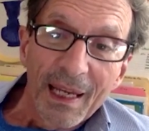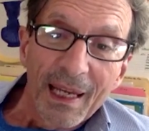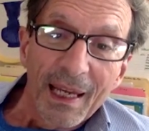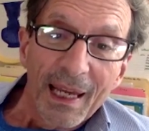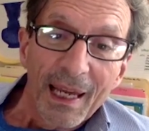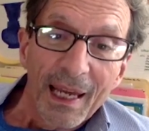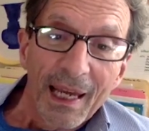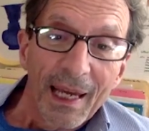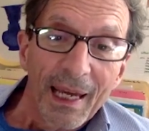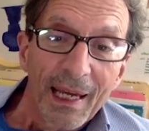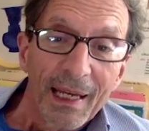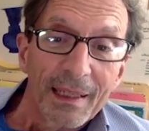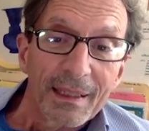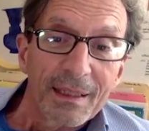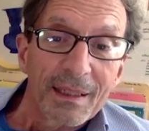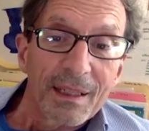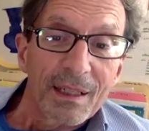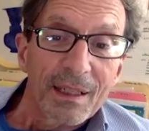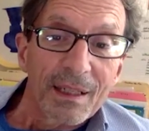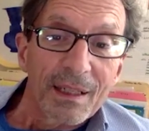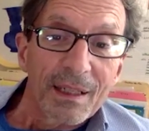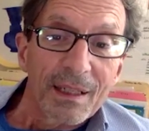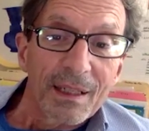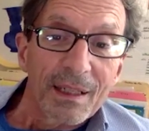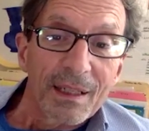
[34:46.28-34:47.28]
And
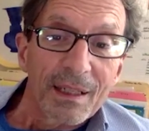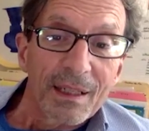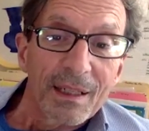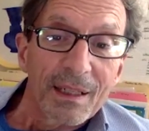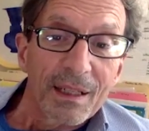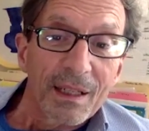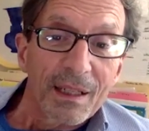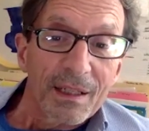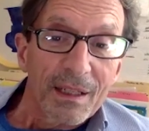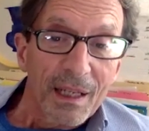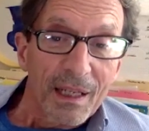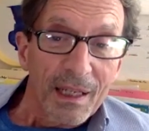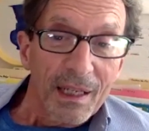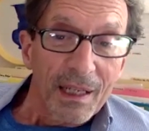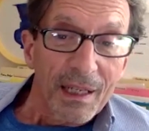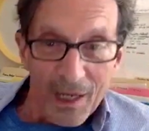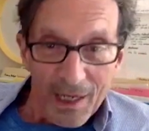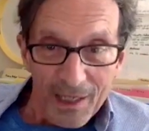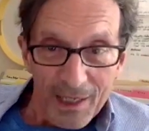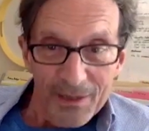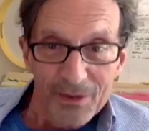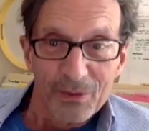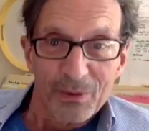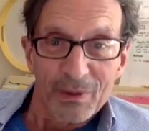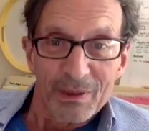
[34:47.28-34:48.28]
in
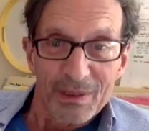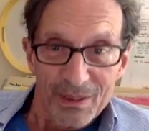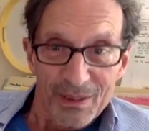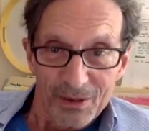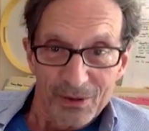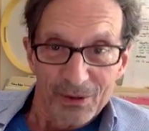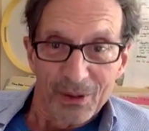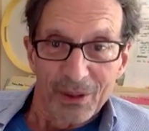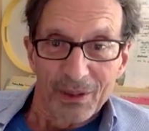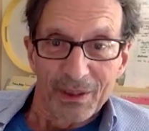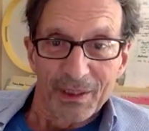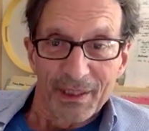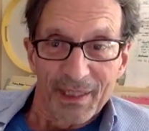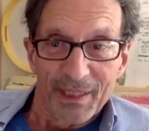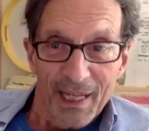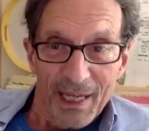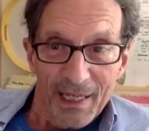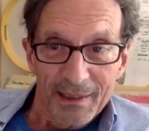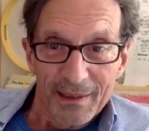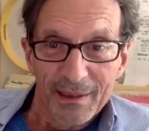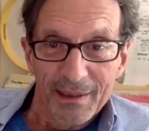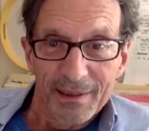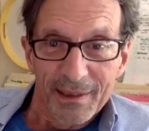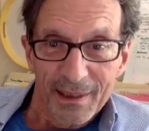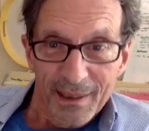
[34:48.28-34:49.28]
graduate school
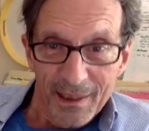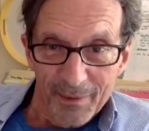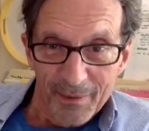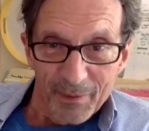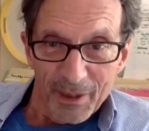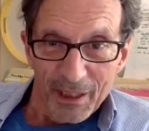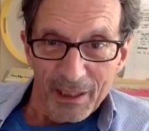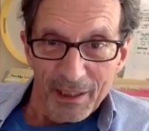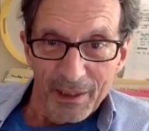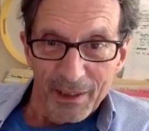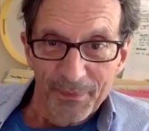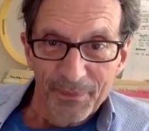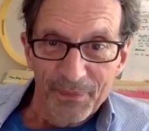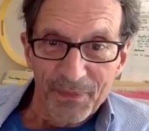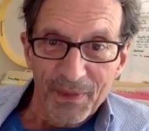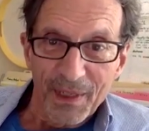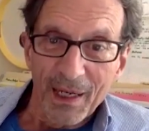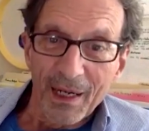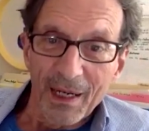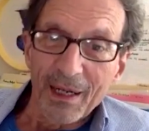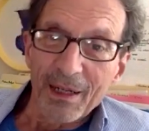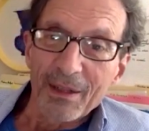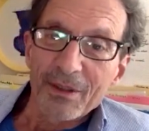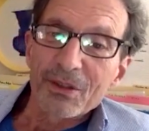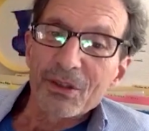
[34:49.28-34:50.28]
and academia,
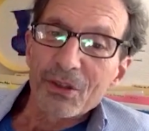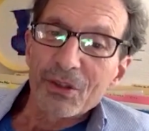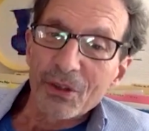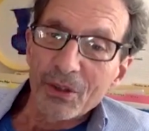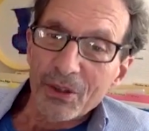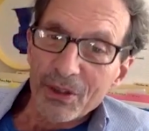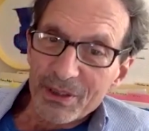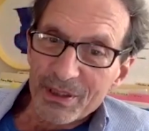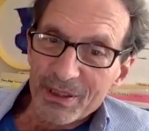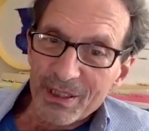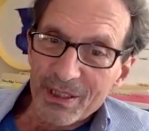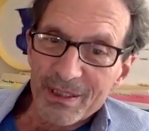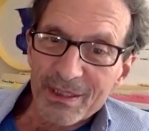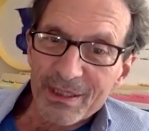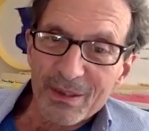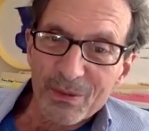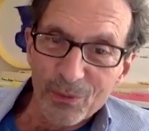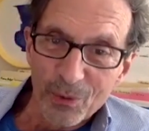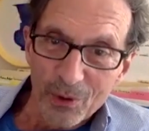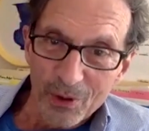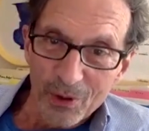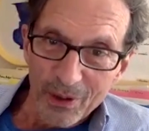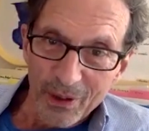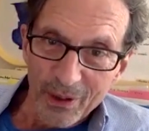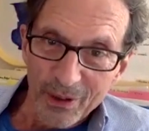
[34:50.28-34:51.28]
our choices
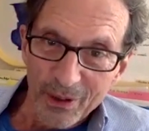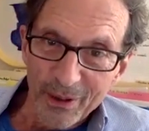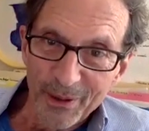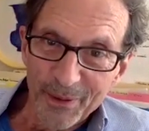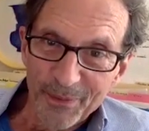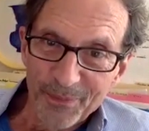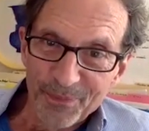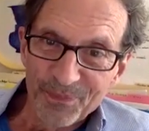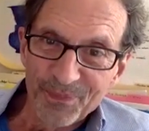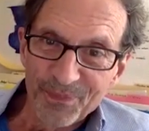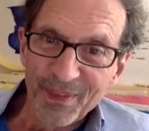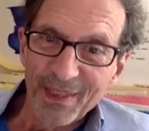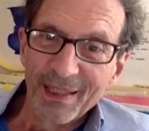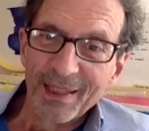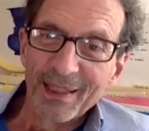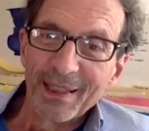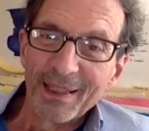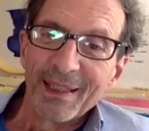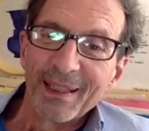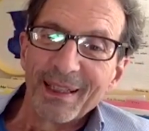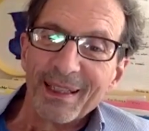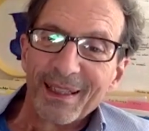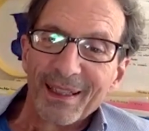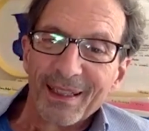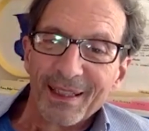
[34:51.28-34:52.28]
were
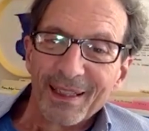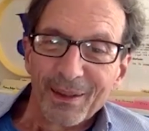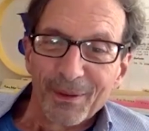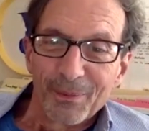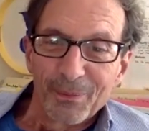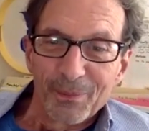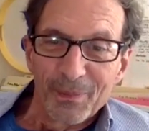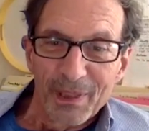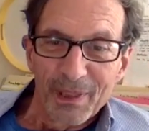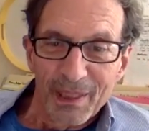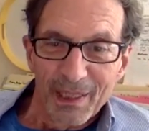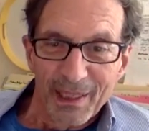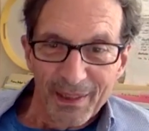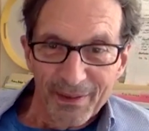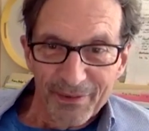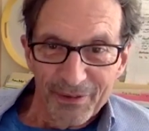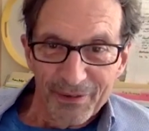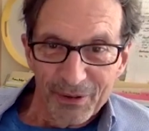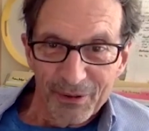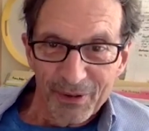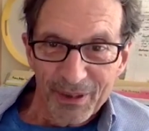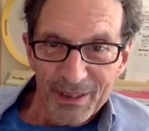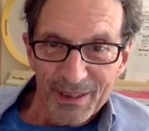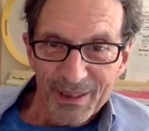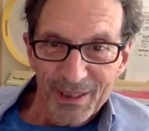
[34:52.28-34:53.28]

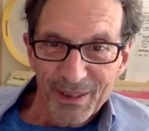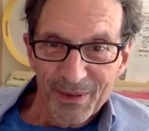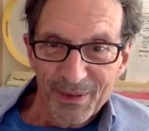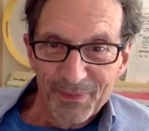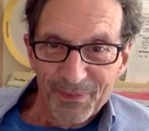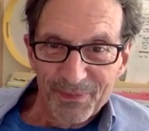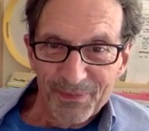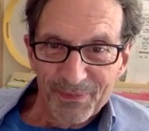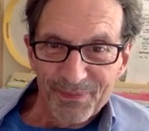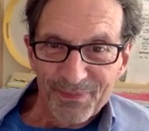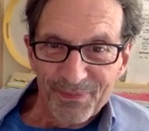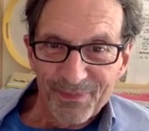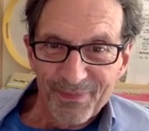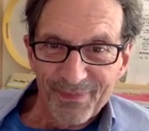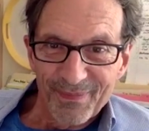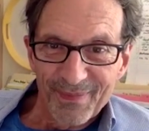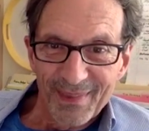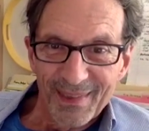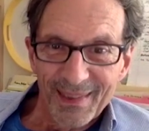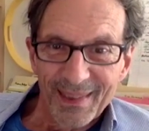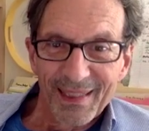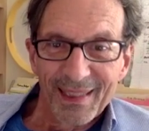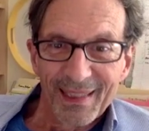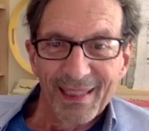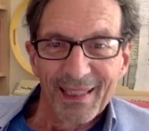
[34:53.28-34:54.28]
behaviorism
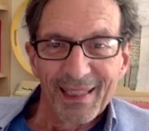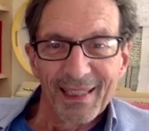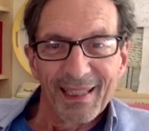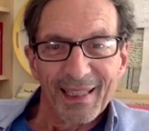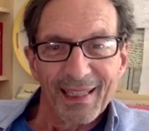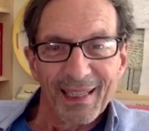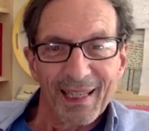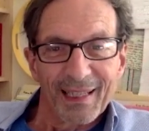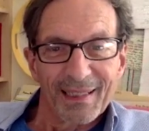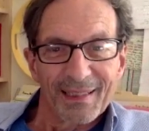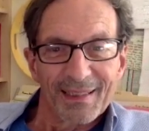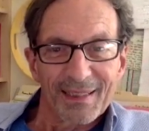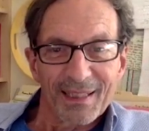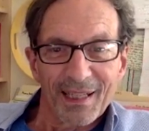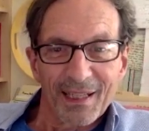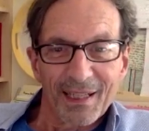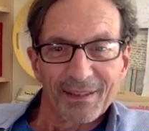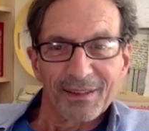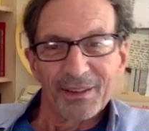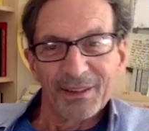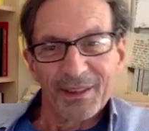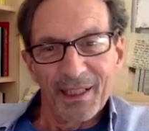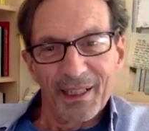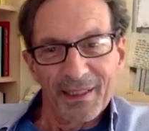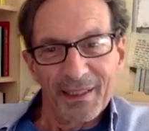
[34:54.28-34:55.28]
and
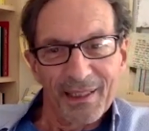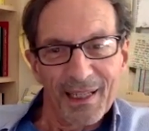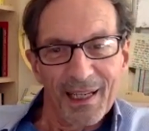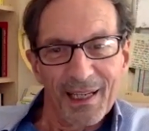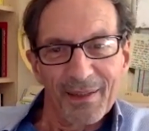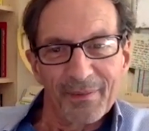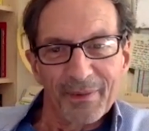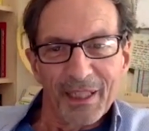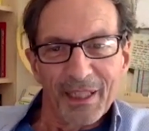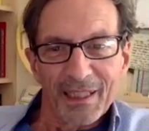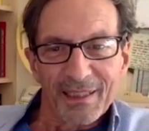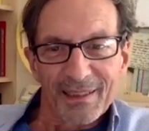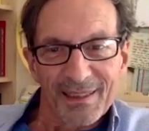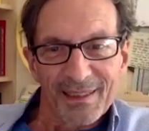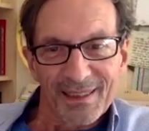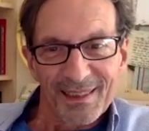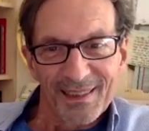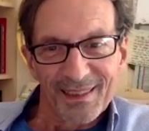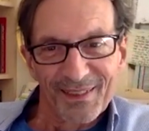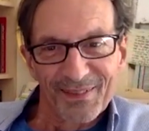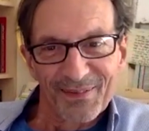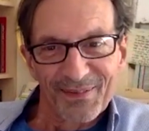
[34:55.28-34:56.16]
psychodynamics.